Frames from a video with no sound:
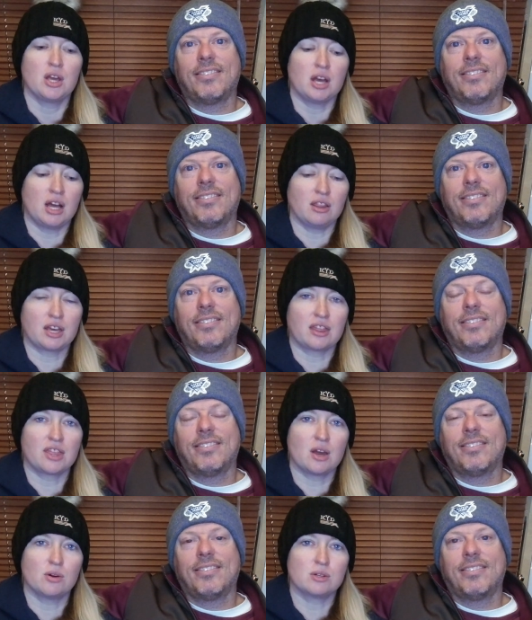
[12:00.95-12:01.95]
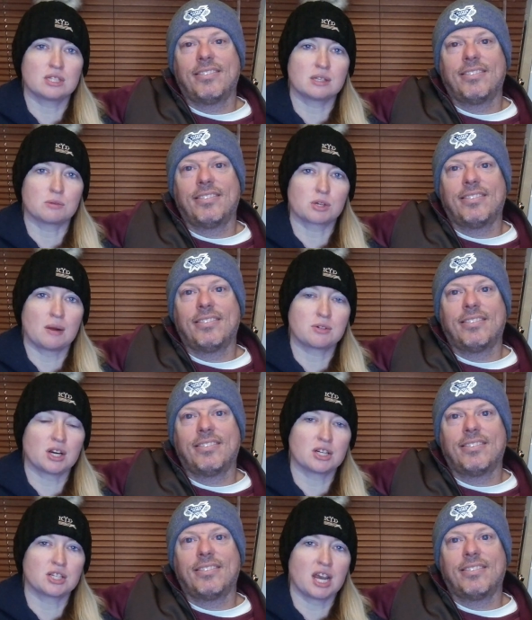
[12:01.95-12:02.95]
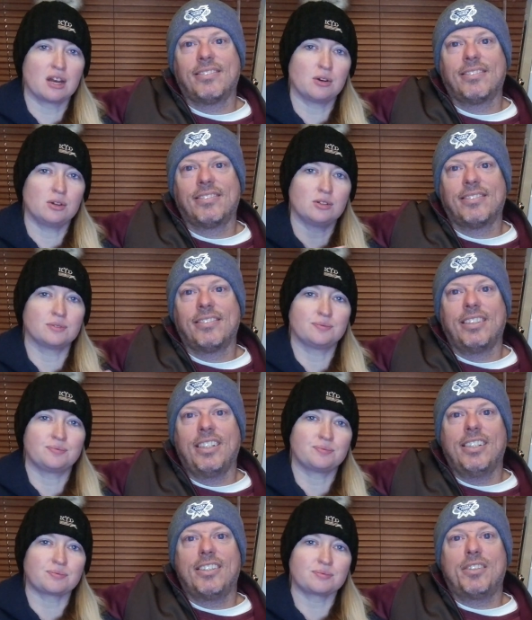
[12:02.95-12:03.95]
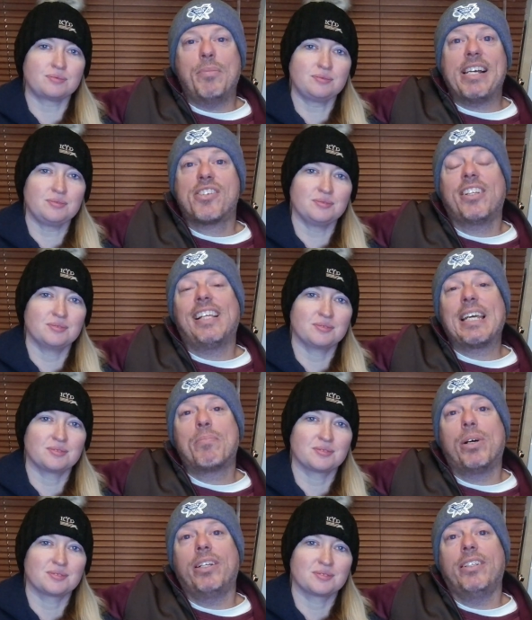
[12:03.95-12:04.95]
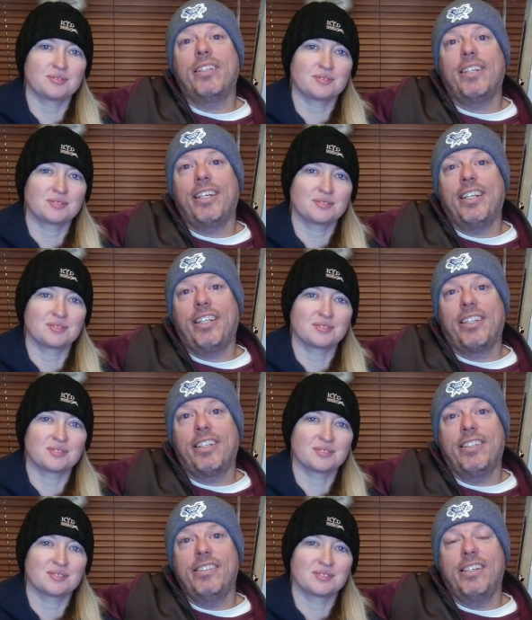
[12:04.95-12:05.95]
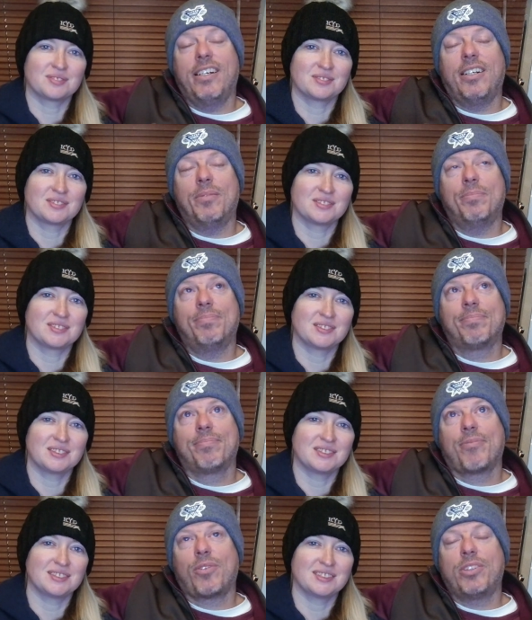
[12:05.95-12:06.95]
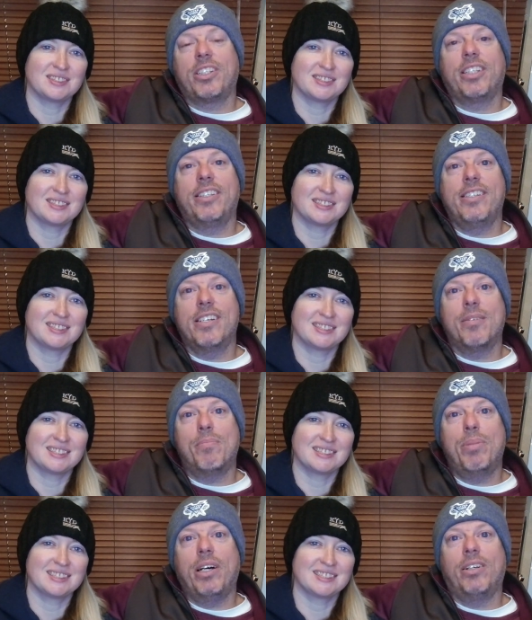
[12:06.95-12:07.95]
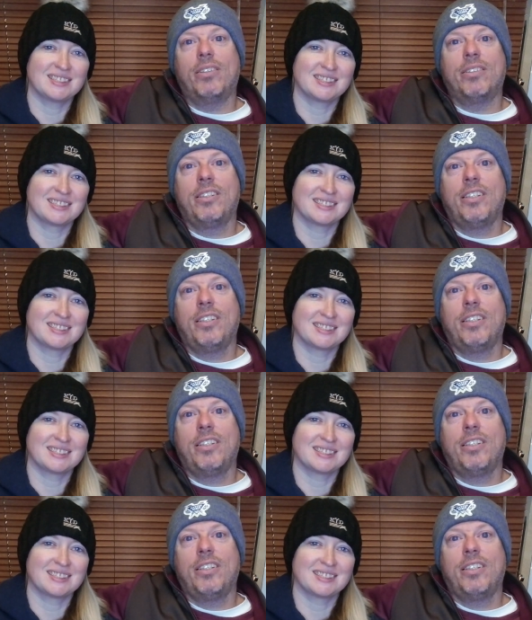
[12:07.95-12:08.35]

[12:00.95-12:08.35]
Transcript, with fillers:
Speaker 1: uh, look at those, subscribe to our channel.
Speaker 2: Smash the like button and hit the, um, was the, the bell